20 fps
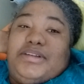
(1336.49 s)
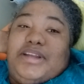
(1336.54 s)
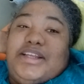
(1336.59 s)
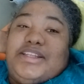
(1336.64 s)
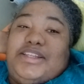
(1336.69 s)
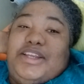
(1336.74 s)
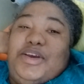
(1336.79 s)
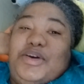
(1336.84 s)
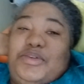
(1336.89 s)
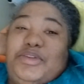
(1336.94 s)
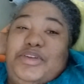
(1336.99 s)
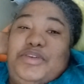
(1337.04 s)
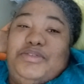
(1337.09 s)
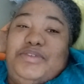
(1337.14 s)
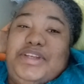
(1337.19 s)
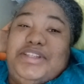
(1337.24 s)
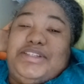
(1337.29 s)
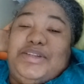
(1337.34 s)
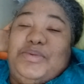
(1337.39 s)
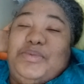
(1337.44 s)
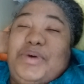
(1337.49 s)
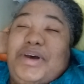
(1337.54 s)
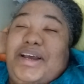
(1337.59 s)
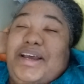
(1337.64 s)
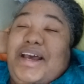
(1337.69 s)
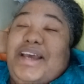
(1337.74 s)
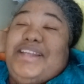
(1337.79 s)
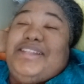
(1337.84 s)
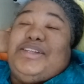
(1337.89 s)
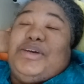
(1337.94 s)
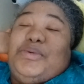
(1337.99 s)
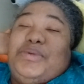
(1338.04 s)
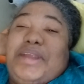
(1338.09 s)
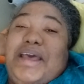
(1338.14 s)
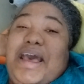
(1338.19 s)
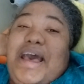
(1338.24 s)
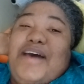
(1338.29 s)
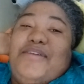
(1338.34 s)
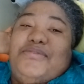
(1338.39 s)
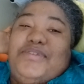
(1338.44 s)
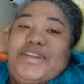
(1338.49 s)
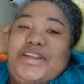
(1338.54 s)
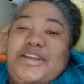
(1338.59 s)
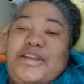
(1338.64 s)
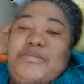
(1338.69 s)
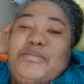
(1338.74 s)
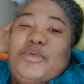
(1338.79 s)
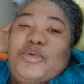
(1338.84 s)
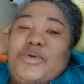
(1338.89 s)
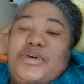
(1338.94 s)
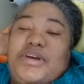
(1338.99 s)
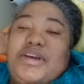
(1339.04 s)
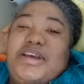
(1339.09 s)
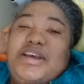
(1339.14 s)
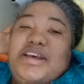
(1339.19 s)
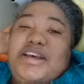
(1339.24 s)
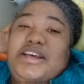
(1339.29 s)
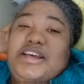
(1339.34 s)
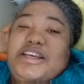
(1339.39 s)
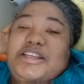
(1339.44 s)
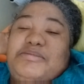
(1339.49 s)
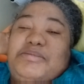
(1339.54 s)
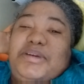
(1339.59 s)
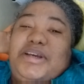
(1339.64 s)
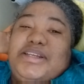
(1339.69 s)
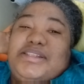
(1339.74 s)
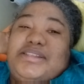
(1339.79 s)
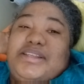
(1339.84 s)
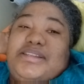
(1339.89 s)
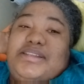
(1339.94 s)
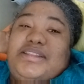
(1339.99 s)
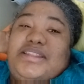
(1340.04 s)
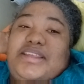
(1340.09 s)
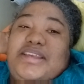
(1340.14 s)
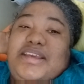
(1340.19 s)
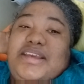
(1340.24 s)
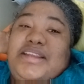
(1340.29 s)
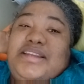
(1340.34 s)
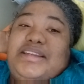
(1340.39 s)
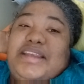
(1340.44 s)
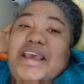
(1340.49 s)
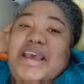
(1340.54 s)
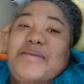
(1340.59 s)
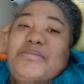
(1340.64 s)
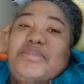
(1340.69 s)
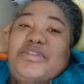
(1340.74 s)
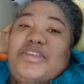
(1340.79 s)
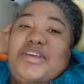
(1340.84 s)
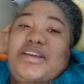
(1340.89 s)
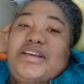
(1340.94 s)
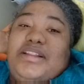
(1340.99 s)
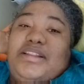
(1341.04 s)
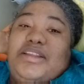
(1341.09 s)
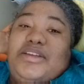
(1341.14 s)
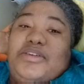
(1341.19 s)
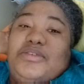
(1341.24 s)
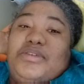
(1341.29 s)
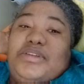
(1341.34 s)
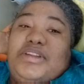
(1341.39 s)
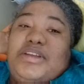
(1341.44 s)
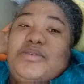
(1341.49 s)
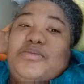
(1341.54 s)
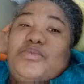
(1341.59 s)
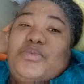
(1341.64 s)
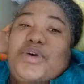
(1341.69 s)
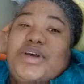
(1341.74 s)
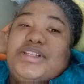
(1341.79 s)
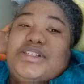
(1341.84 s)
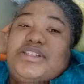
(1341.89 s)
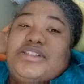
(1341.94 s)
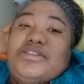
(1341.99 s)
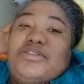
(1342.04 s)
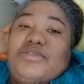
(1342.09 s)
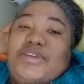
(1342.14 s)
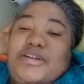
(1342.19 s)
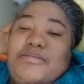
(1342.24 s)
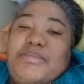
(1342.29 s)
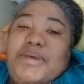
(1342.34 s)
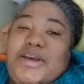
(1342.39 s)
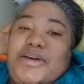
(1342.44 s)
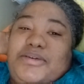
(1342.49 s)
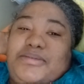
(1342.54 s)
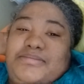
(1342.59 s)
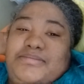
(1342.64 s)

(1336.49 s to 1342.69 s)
That's the only reason why I don't have it anymore, is because the damn thing literally was threadbare.